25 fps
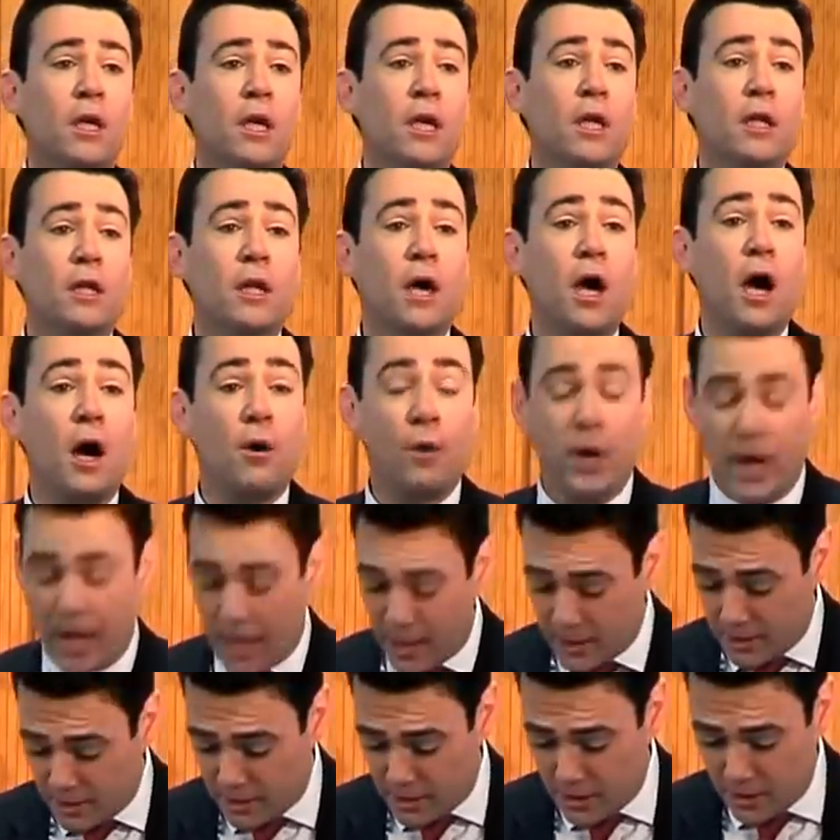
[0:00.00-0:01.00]
in our
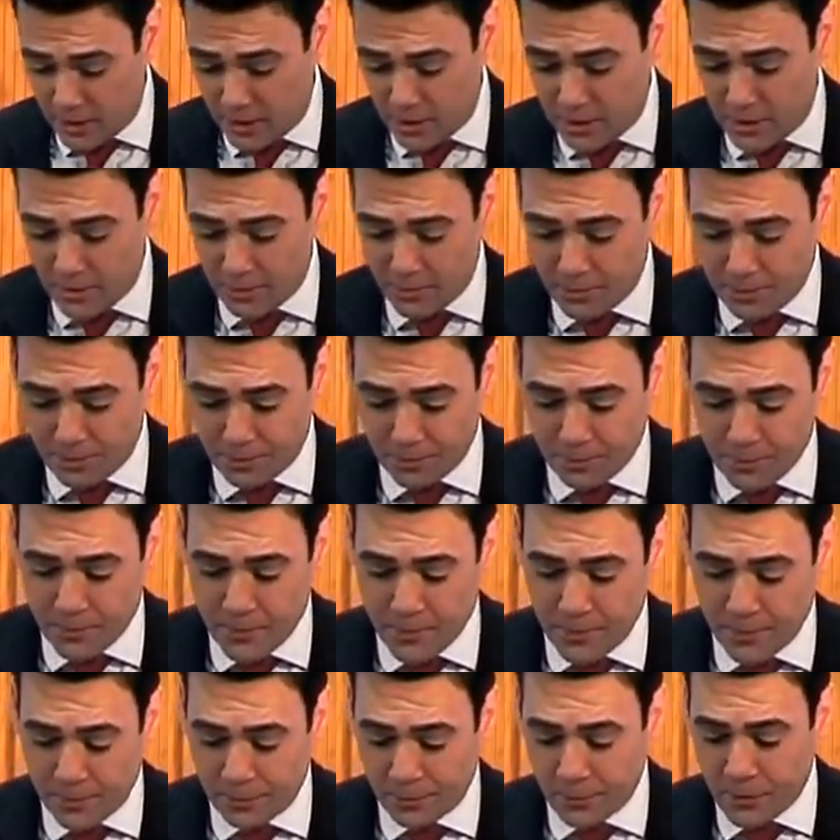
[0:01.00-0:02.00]
answers.
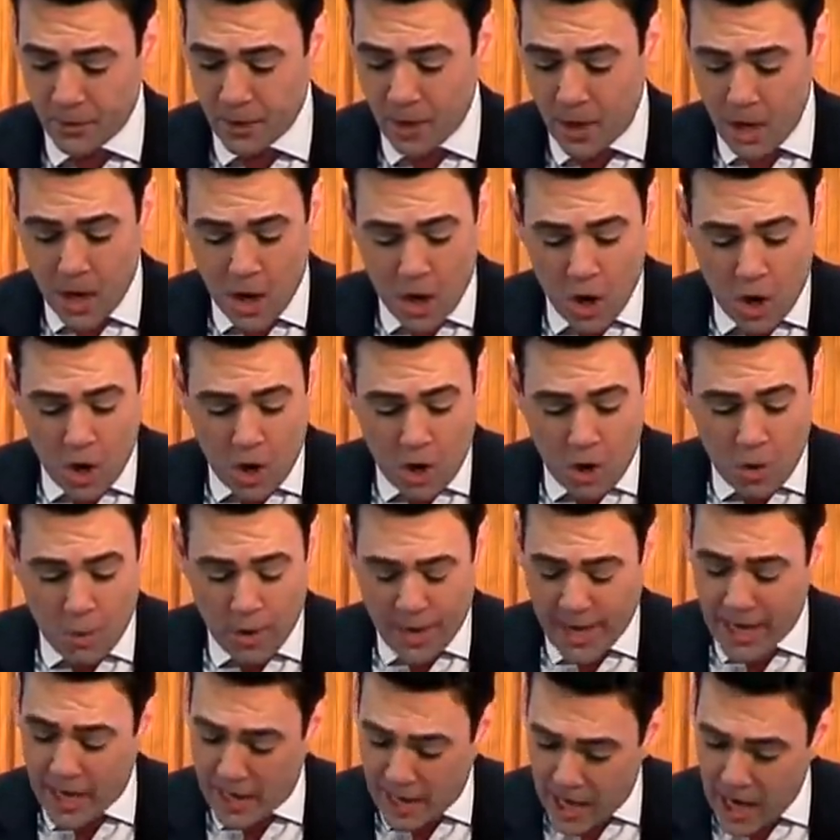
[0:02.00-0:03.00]

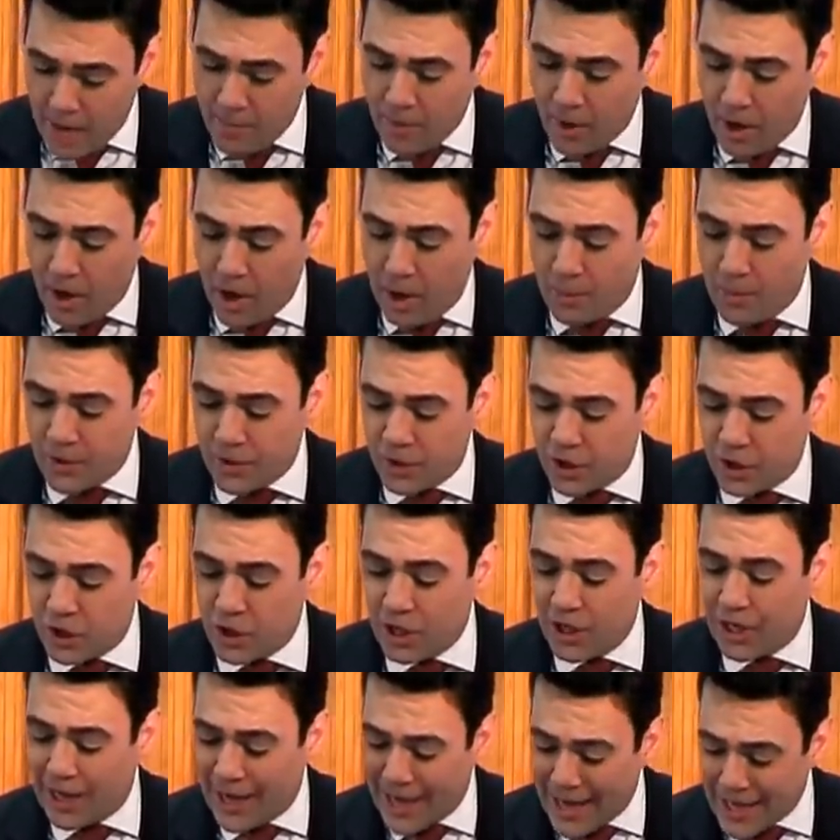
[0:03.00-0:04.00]
When a Labour
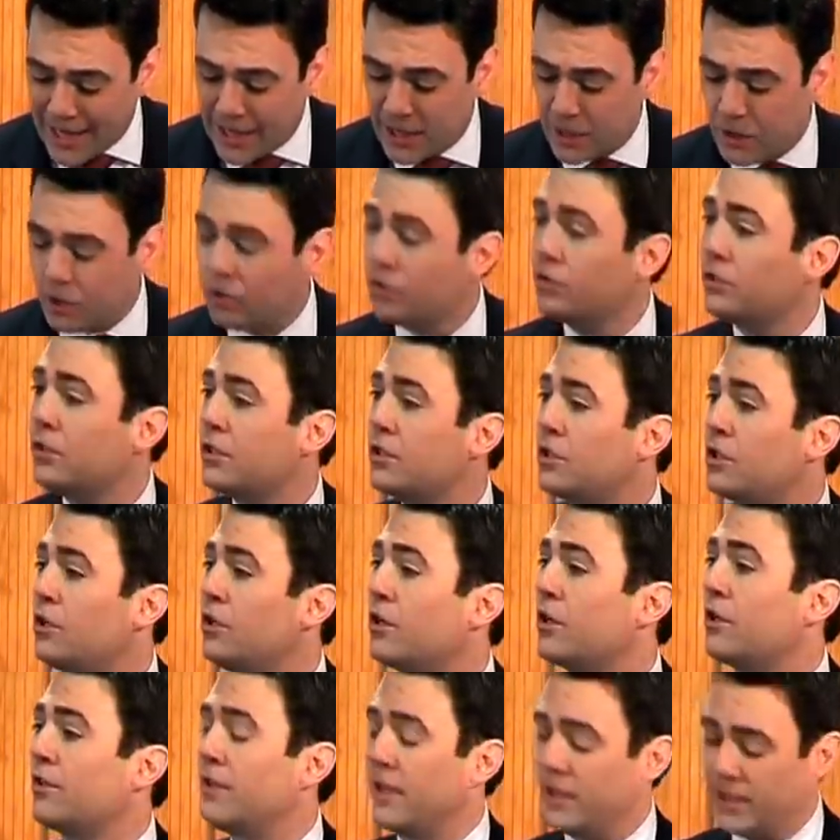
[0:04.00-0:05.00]
opposition last
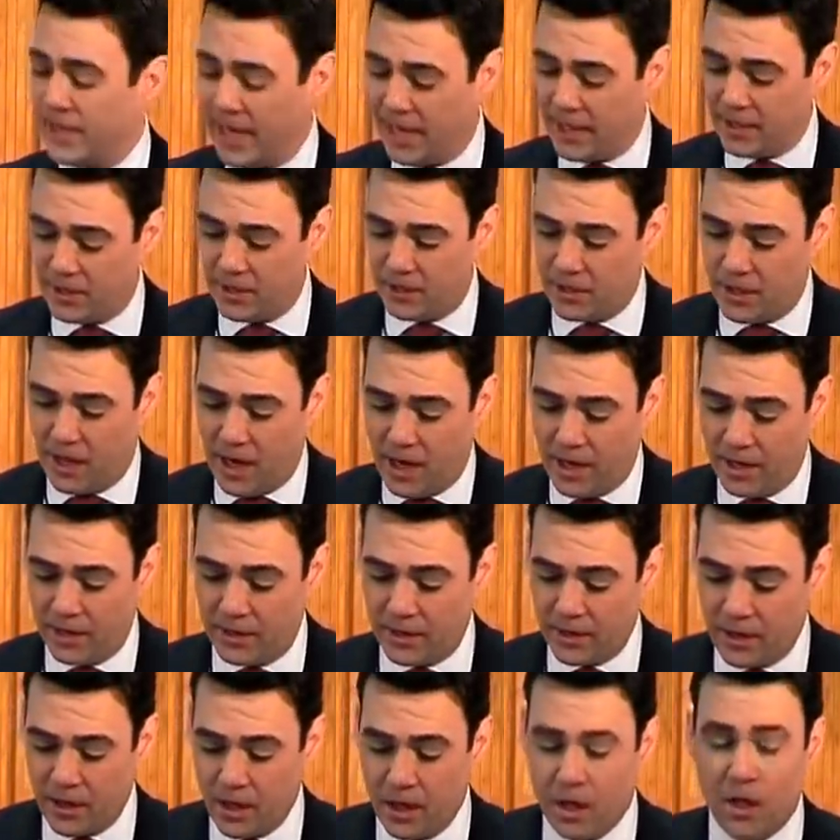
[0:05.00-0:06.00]
undertook this
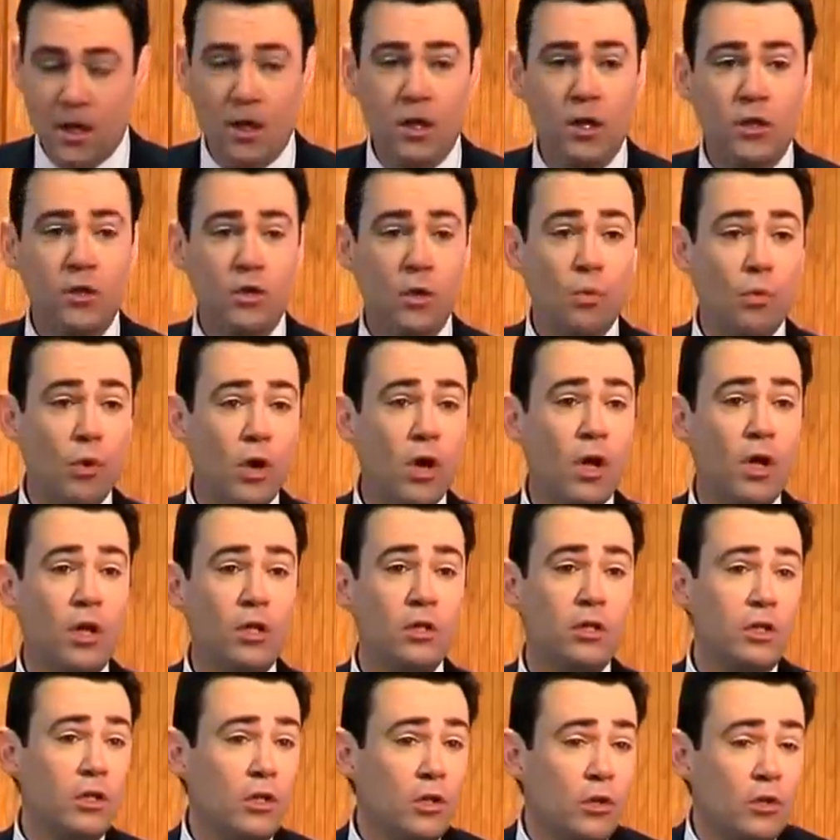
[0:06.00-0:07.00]
exercise, the
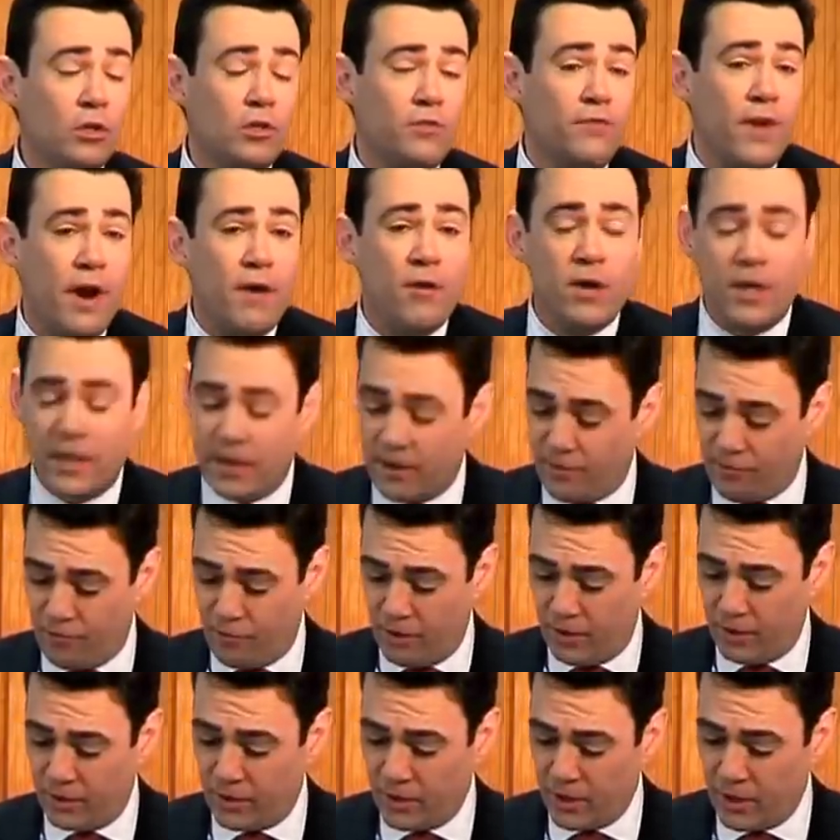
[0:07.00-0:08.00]
world looked very
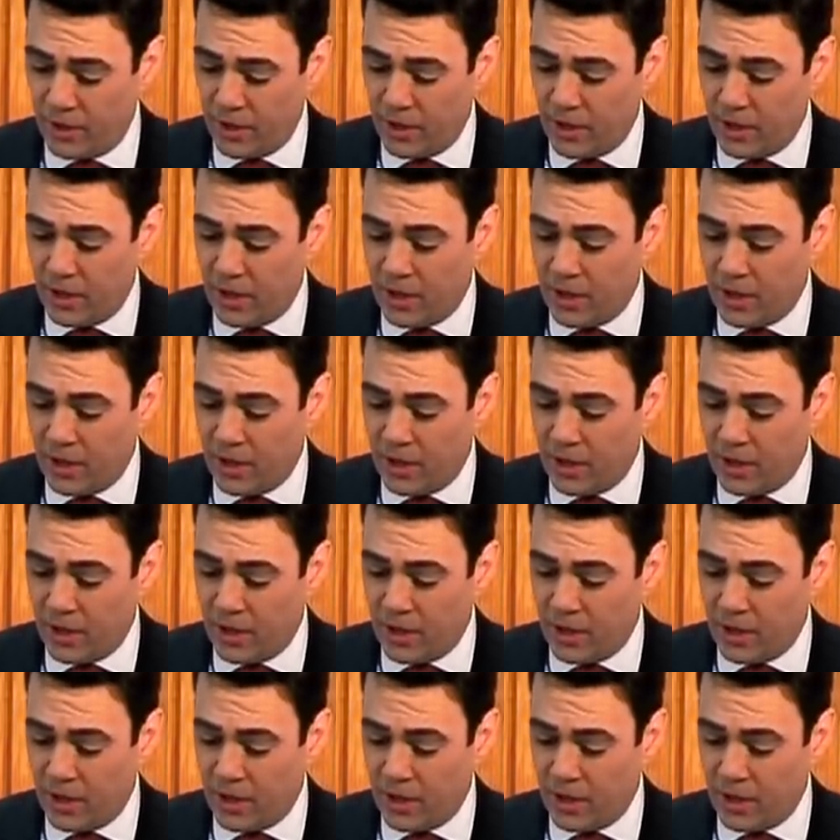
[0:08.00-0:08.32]
different.